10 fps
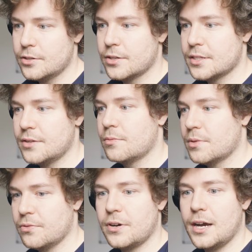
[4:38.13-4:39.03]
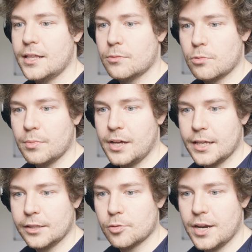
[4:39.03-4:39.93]
You can see from the fire, the warm light
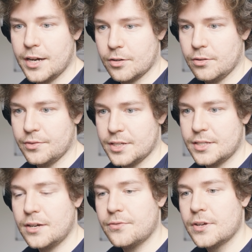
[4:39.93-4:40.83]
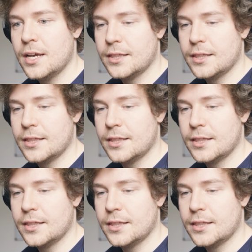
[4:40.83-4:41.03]
illuminating all of this stuff.